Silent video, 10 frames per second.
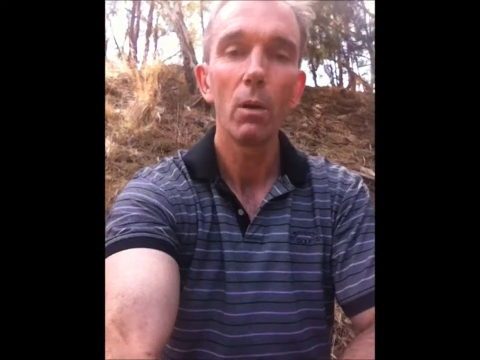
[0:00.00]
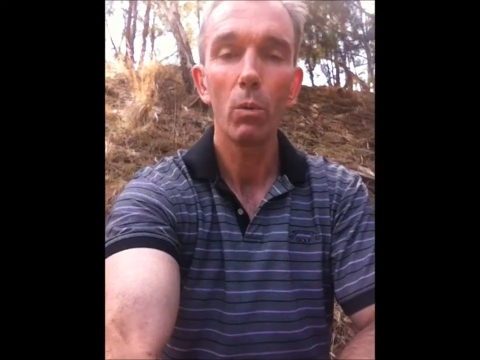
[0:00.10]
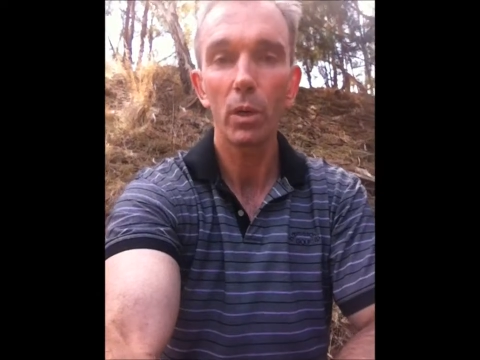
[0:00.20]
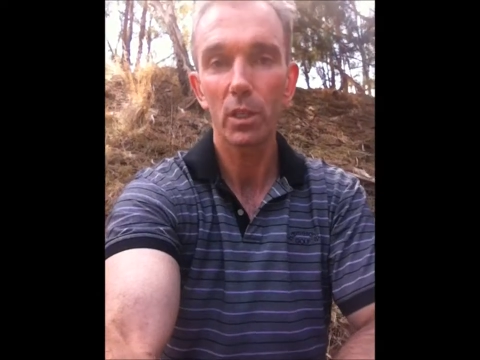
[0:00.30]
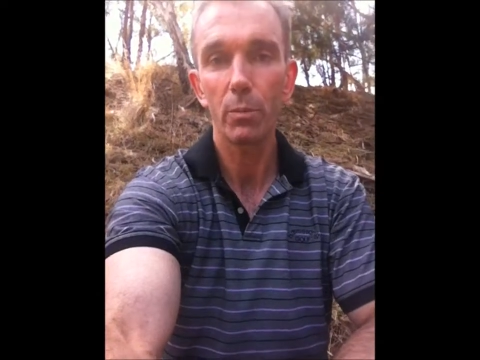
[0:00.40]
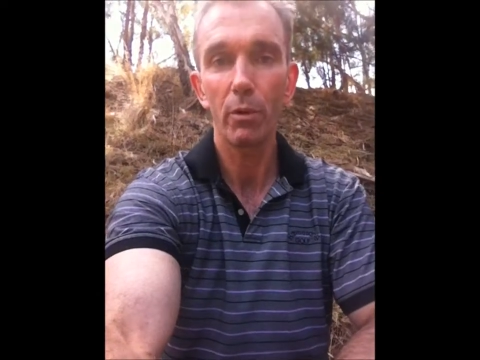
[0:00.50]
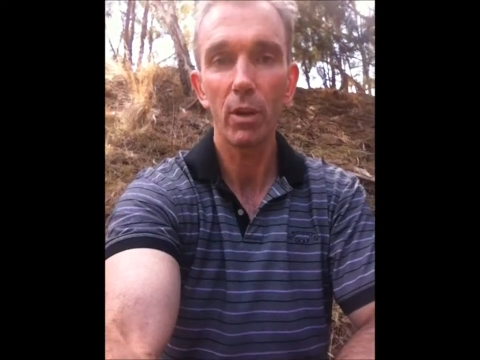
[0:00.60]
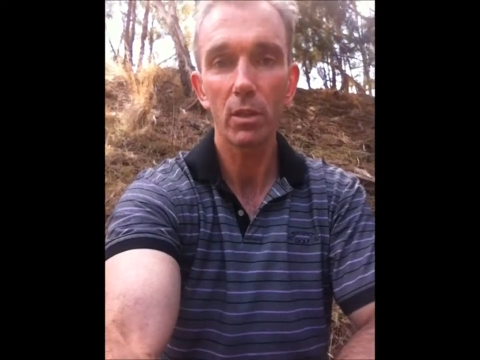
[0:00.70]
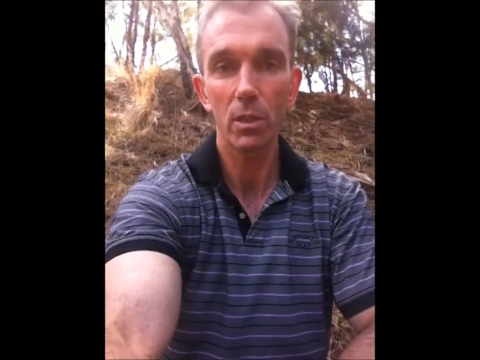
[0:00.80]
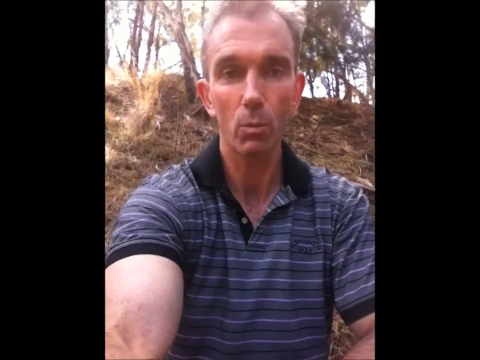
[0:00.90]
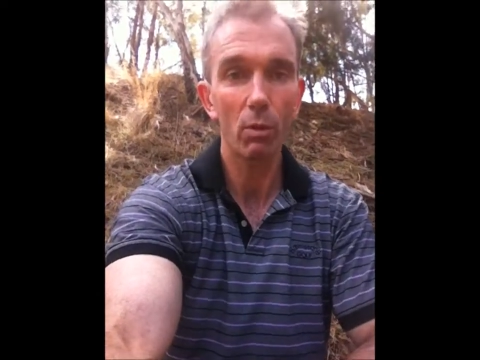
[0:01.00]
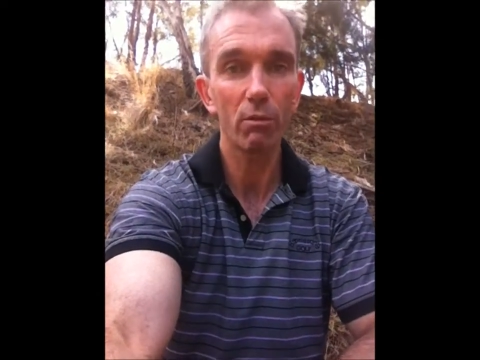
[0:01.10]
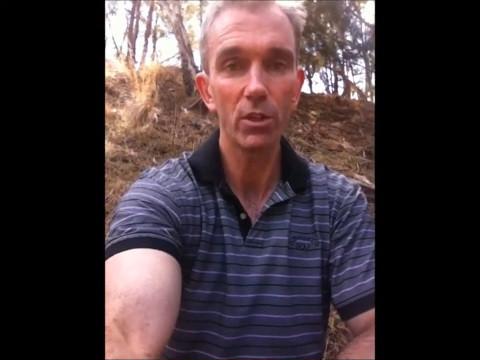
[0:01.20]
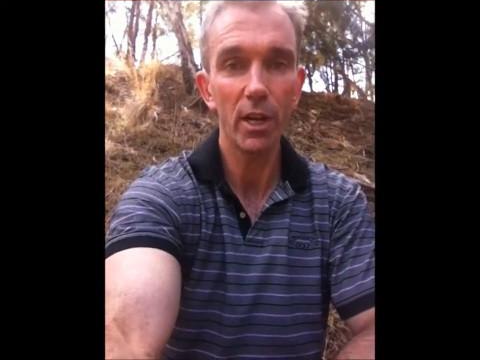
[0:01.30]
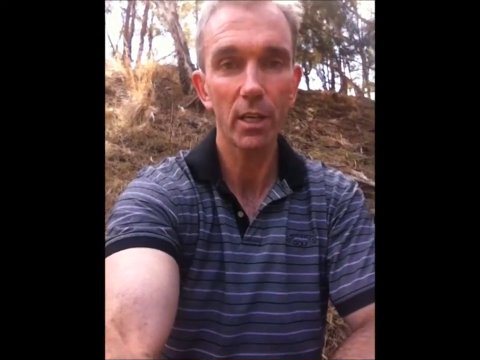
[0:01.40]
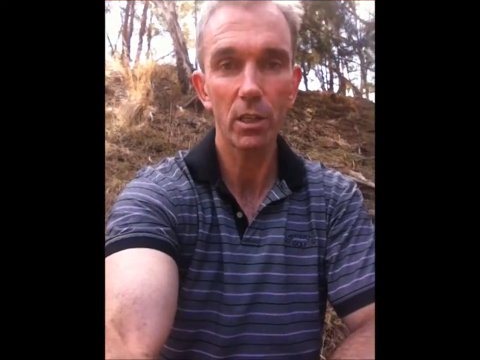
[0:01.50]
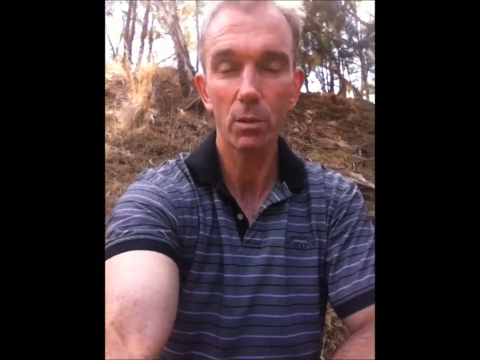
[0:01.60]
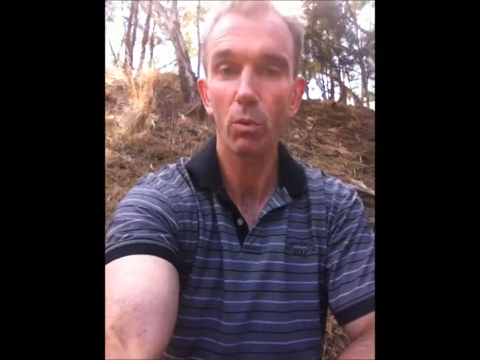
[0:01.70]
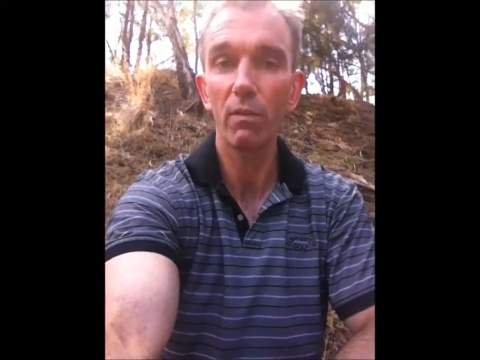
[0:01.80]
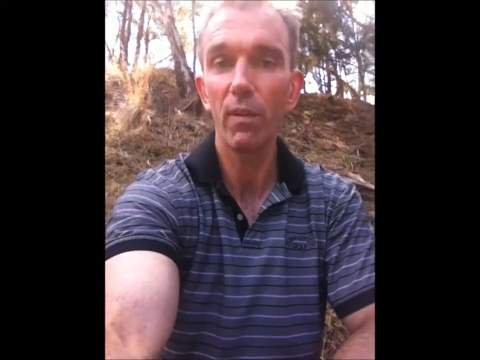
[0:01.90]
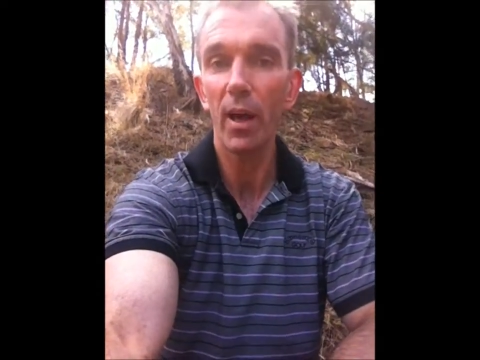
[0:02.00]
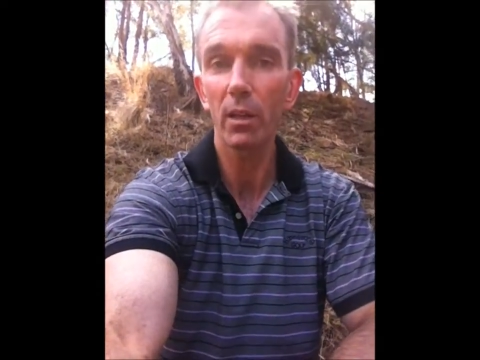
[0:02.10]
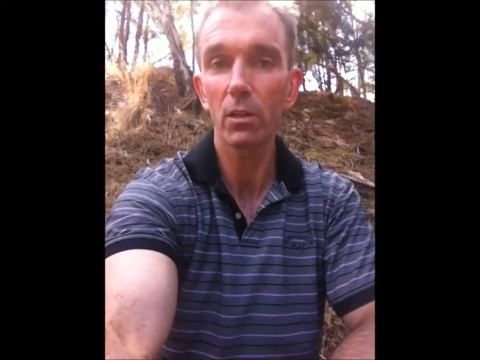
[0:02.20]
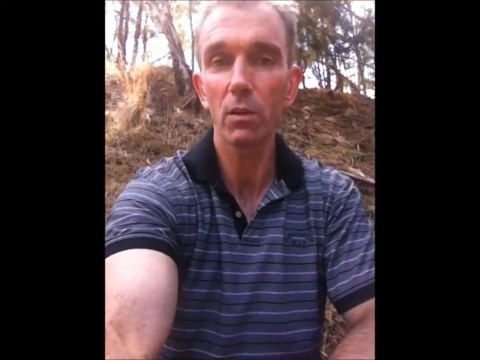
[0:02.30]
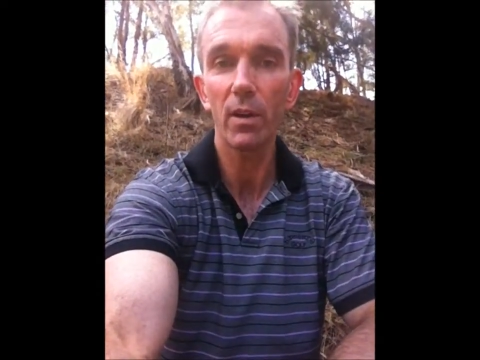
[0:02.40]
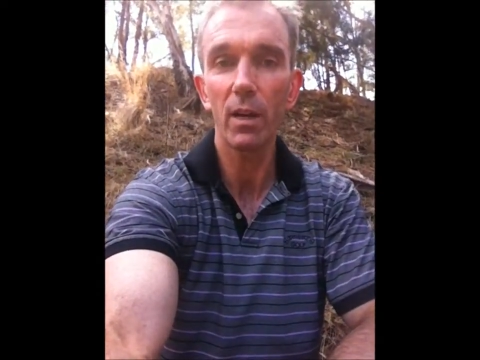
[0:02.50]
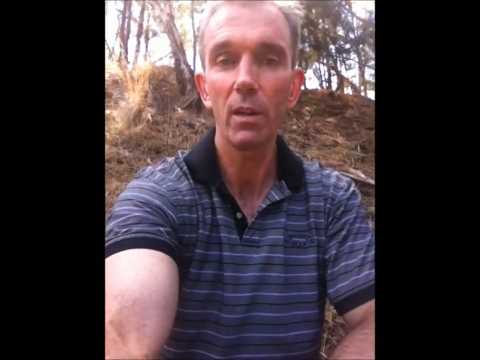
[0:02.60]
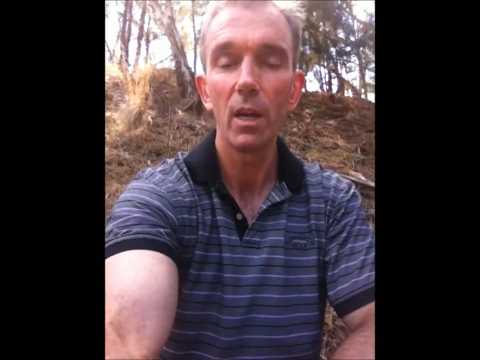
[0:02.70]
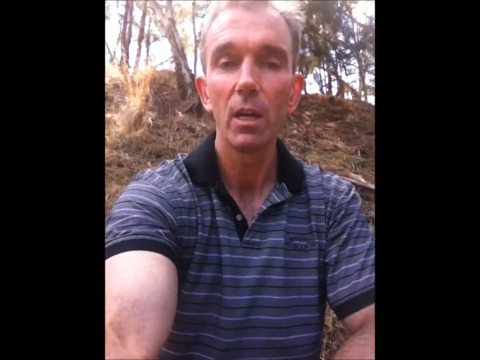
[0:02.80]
what experiences and what rejections and what failures you've had.